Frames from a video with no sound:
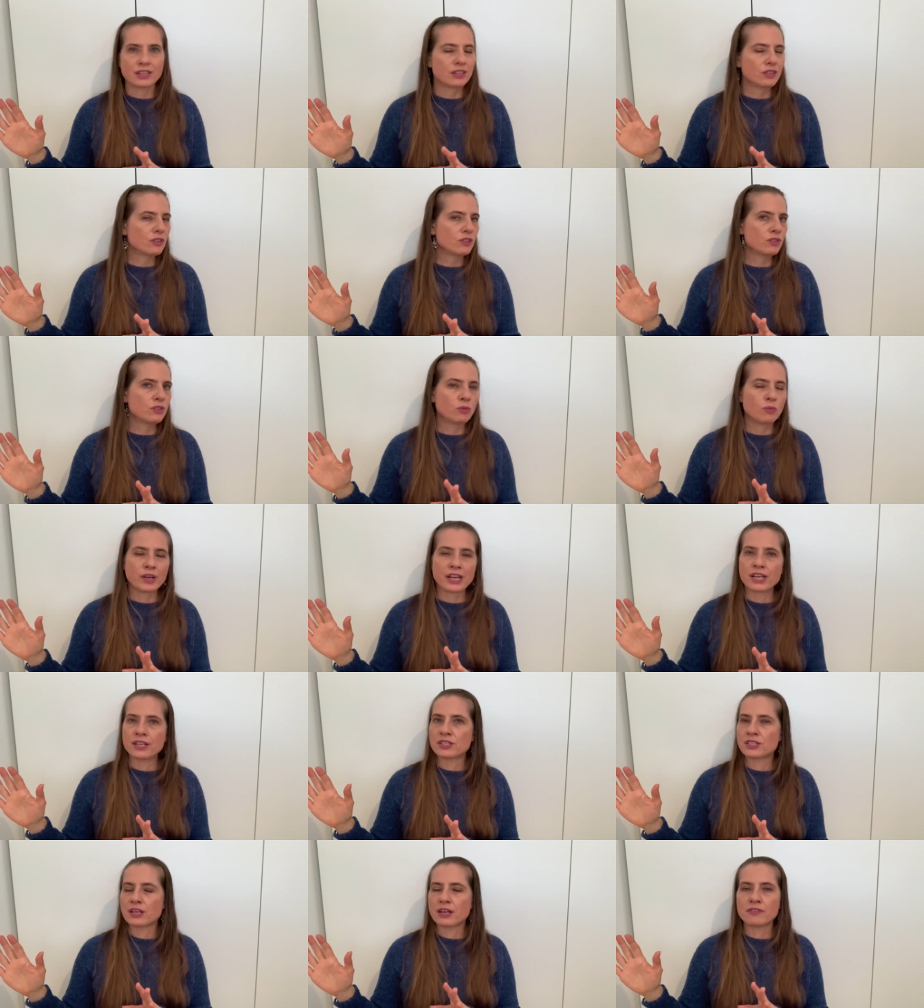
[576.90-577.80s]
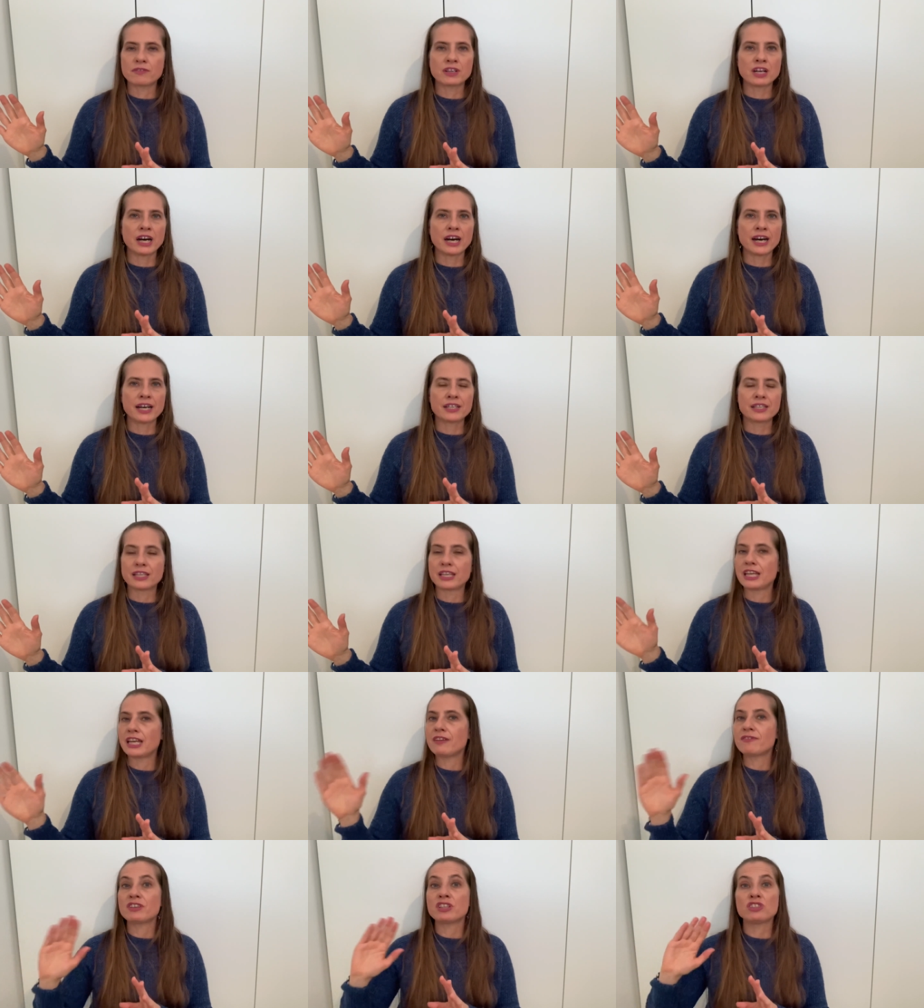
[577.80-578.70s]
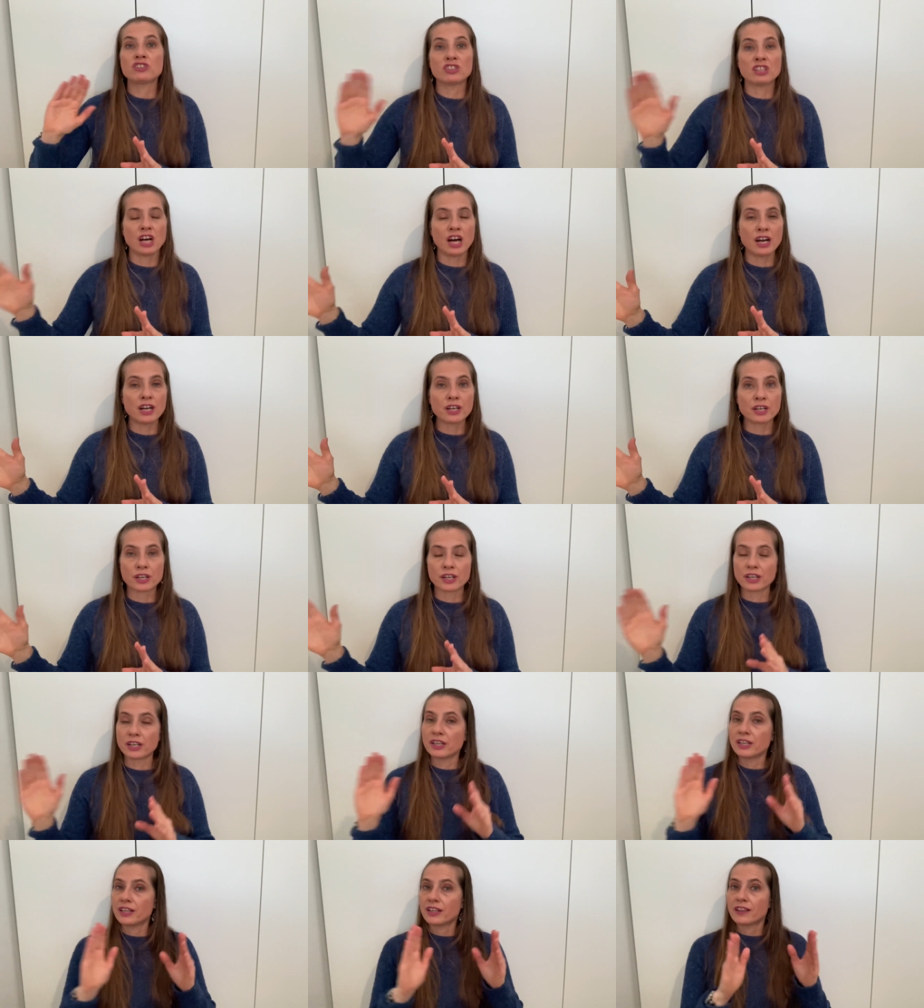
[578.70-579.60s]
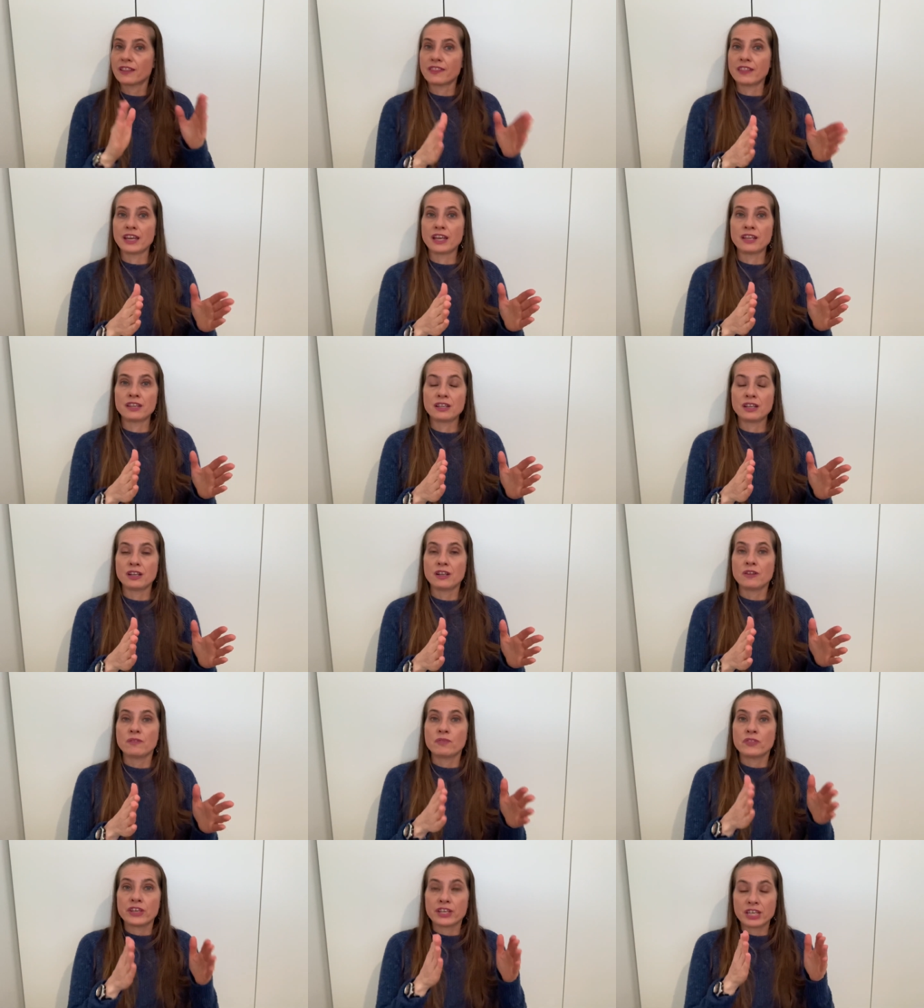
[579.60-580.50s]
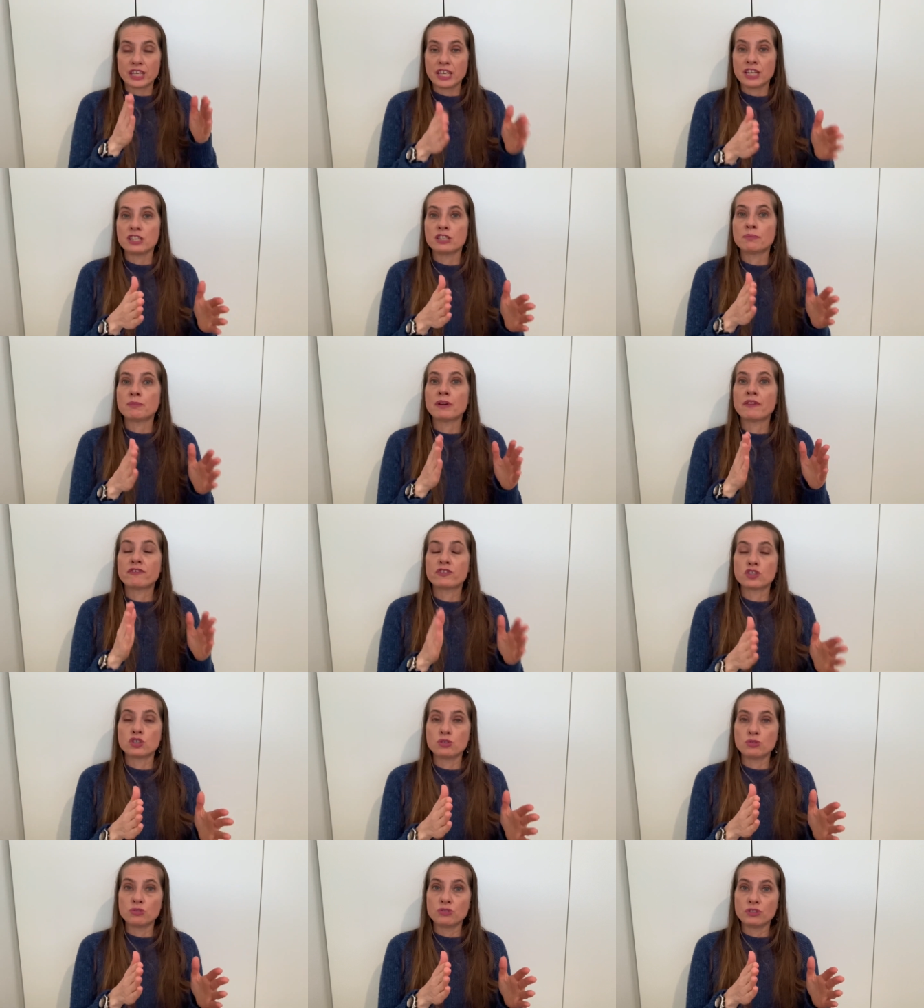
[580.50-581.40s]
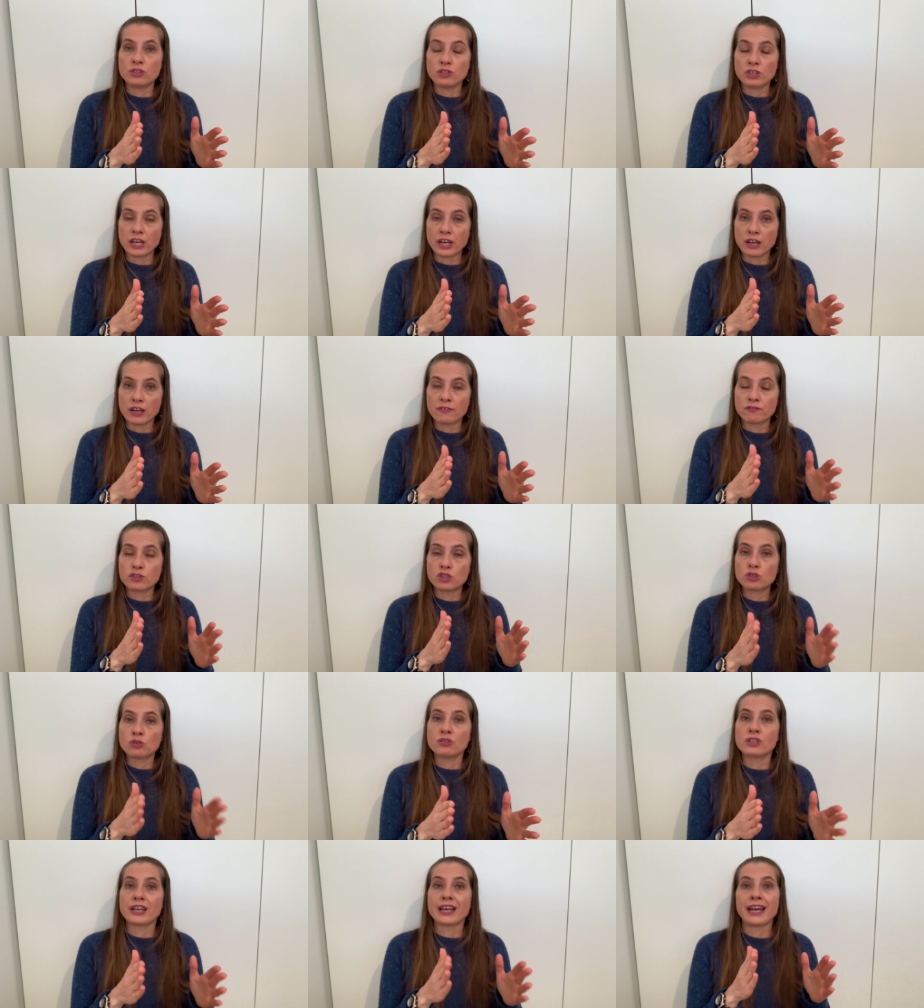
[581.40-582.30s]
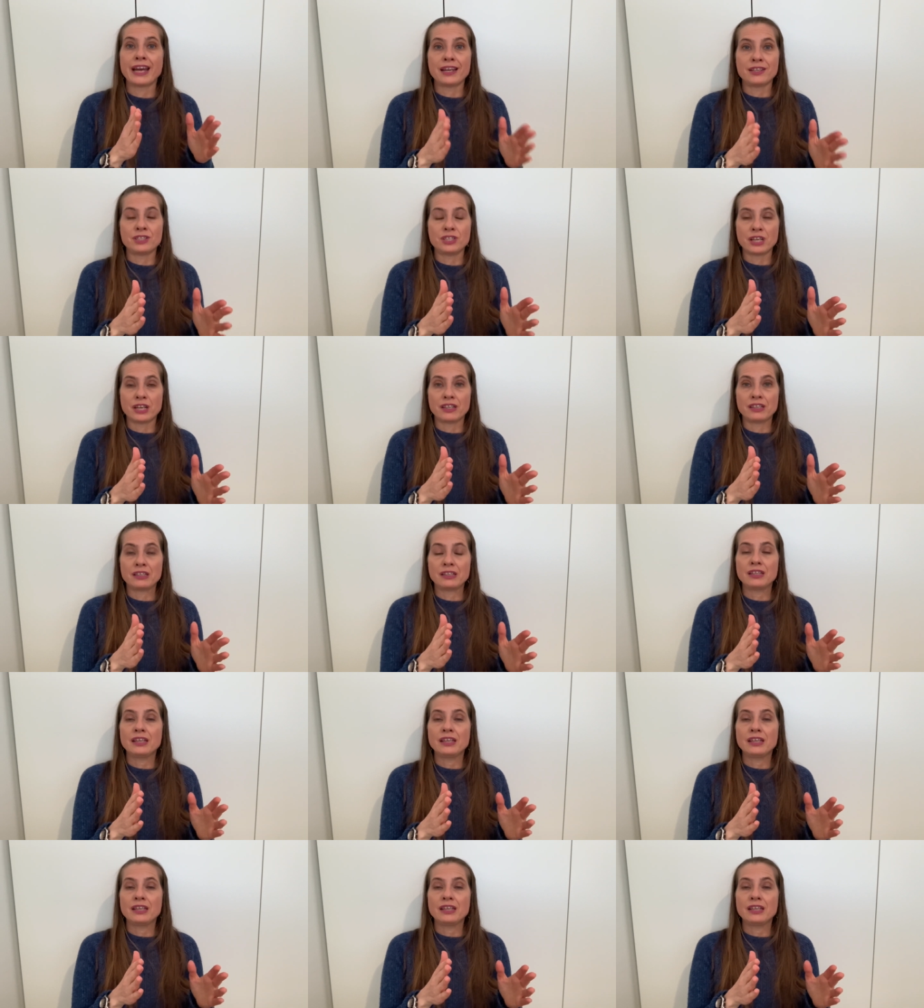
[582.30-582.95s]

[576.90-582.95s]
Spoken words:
the ways of God even longer than the kingdom of Judah had done.